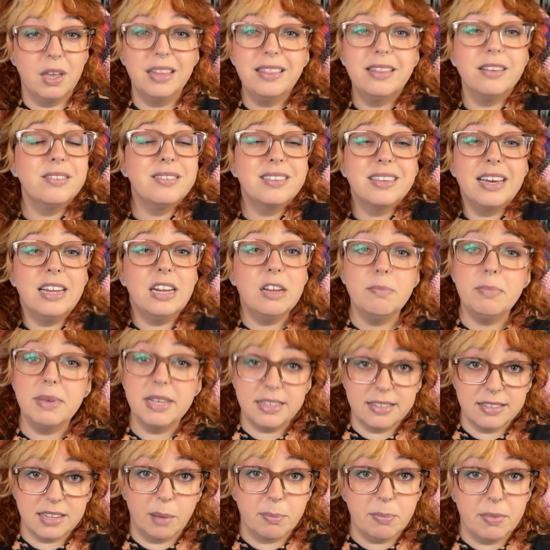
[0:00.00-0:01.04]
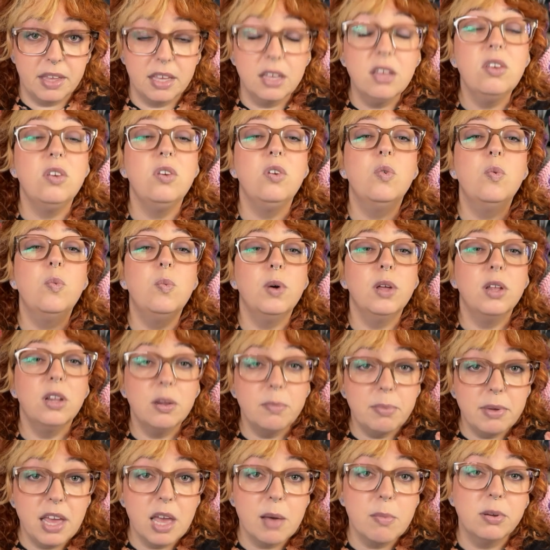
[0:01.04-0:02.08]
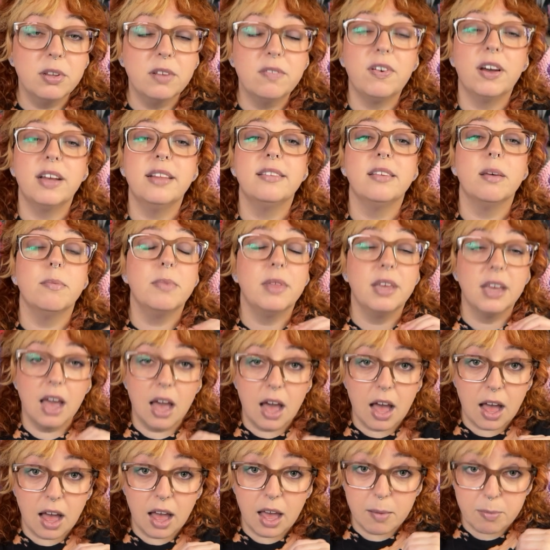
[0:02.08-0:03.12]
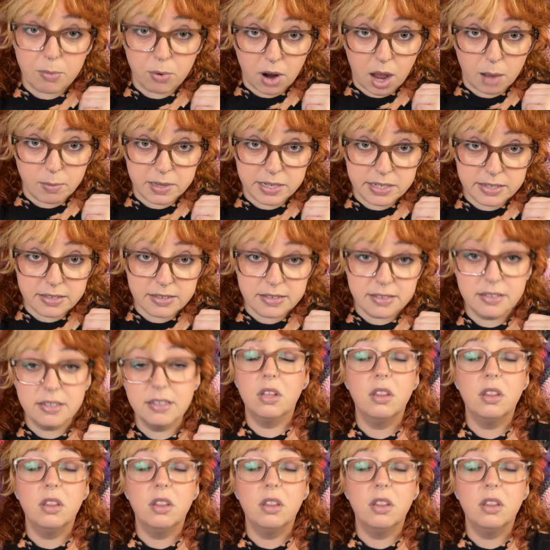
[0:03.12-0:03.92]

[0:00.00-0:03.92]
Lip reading: There's gonna be something. You will be able to find something, I promise.